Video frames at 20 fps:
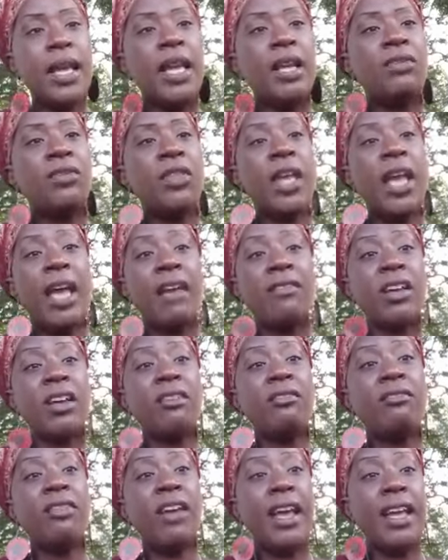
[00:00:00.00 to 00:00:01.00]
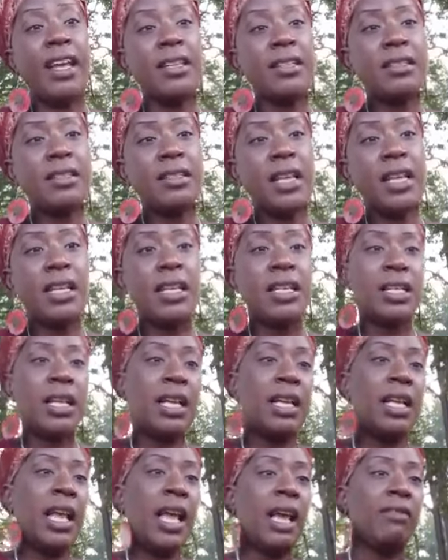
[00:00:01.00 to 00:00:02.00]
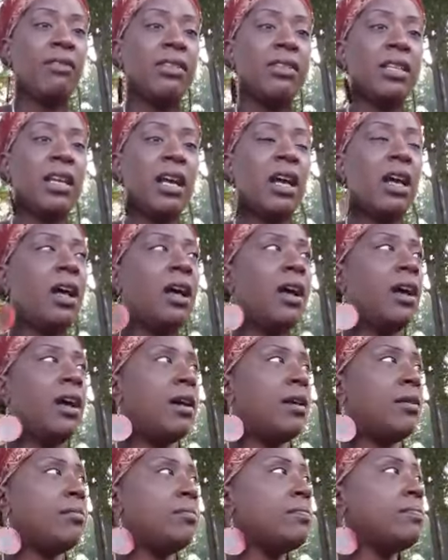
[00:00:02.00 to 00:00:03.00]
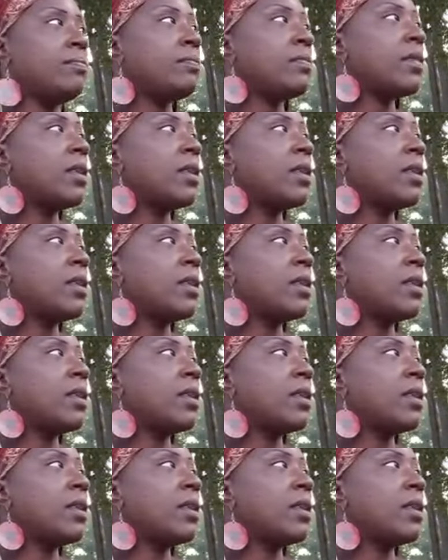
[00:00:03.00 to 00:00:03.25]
if they have a conveyance and, it, and they have a, t- uh, um,